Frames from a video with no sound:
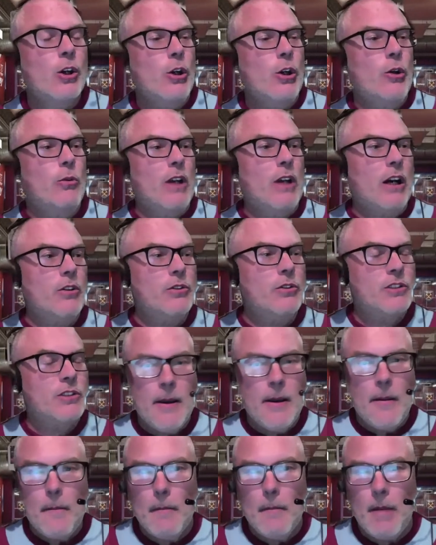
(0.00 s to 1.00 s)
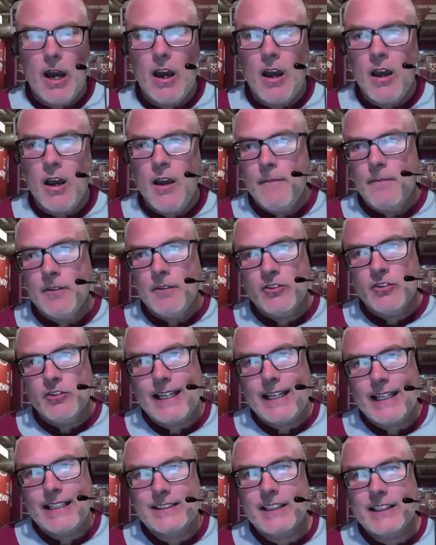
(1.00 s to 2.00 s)
Who knows? But
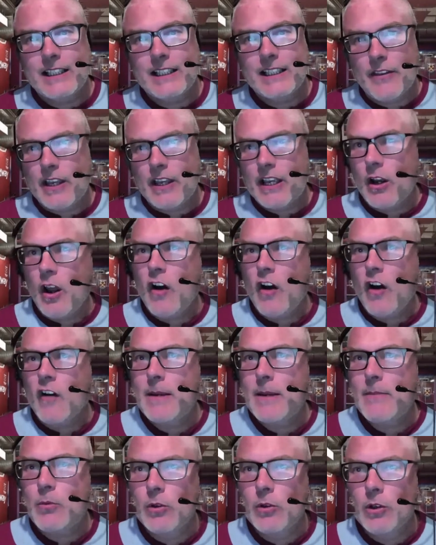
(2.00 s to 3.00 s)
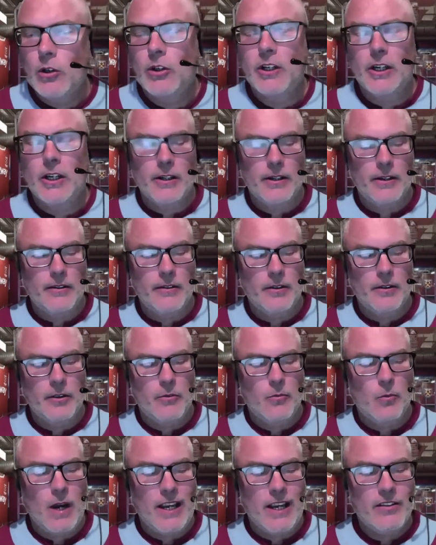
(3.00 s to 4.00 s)
stylistically, I think a lot of people look at
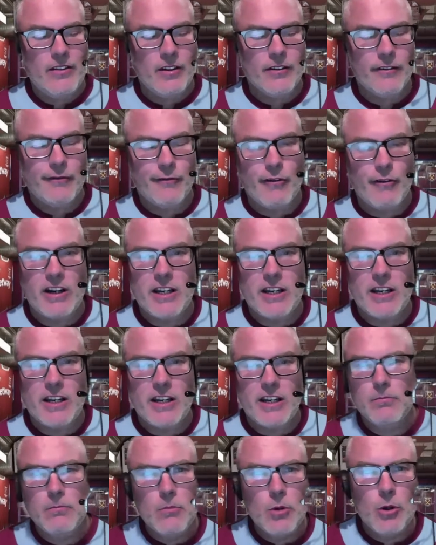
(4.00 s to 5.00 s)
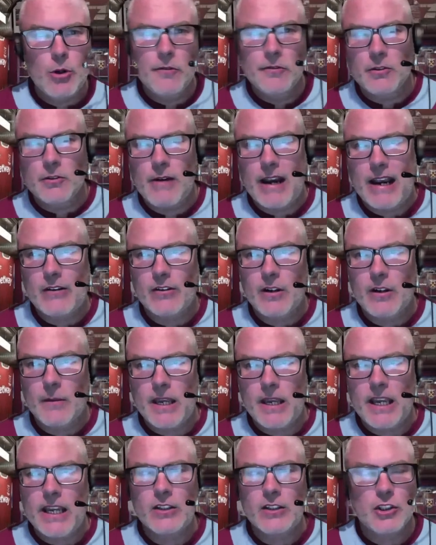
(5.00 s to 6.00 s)
the way that Freddie Potts moves around the
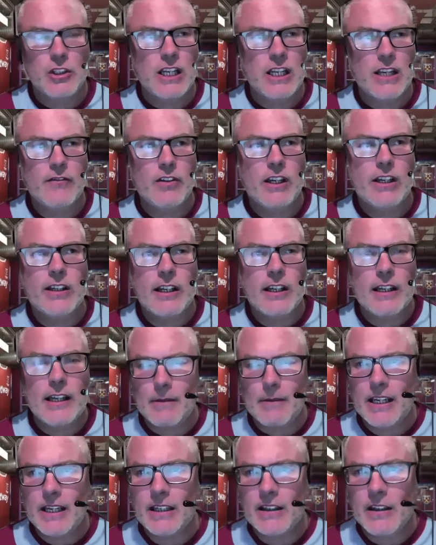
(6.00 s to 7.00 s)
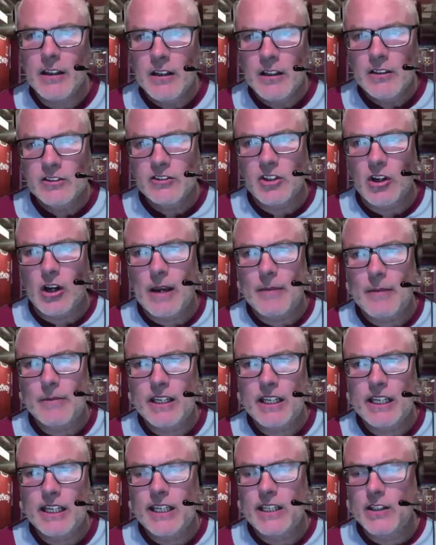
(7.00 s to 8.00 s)
pitch, and even in the limited time
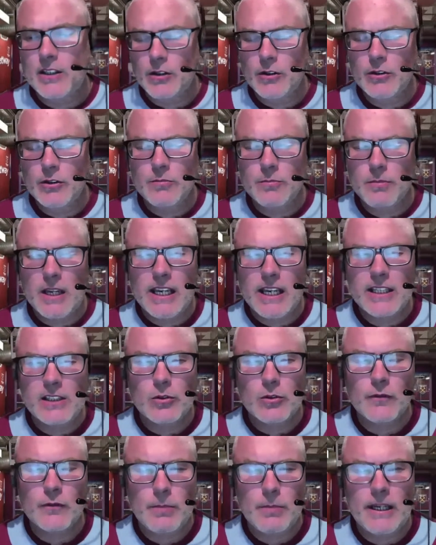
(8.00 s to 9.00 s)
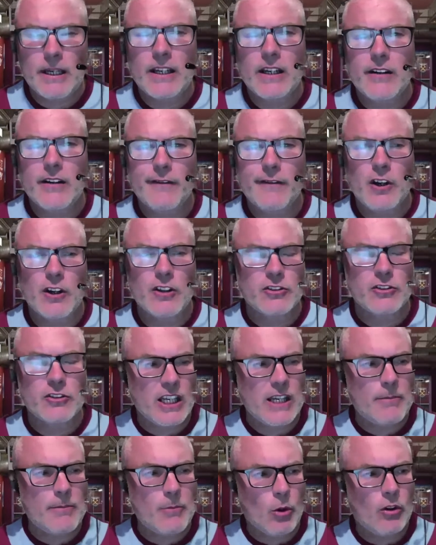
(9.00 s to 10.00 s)
that he's sort of been in the first
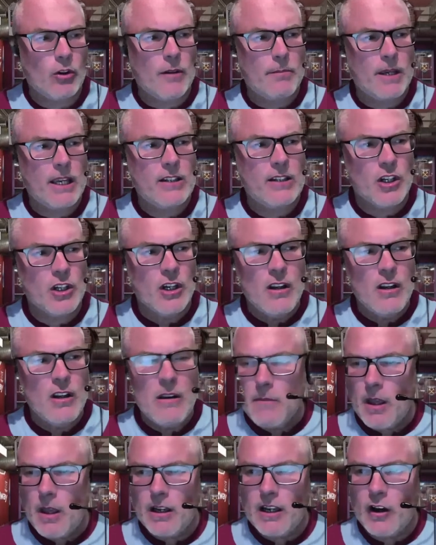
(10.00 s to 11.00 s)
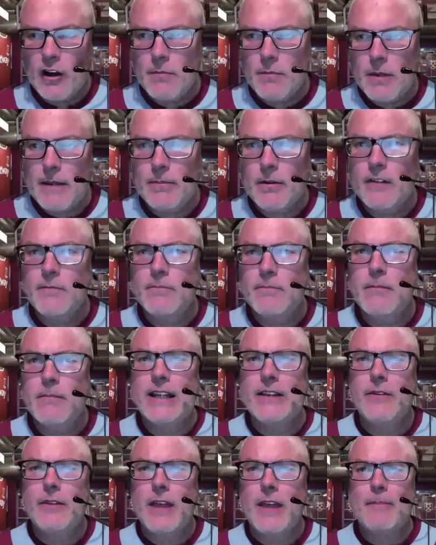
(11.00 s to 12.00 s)
team on the pitch, a lot of people have
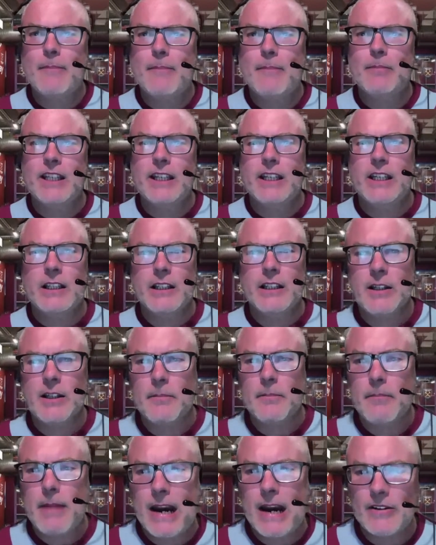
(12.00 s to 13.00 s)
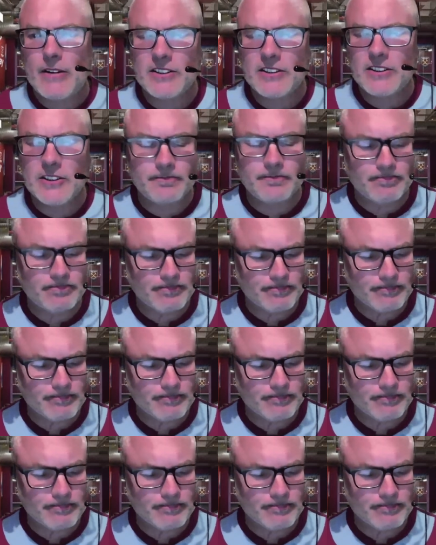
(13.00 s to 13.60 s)
made that particular comparison.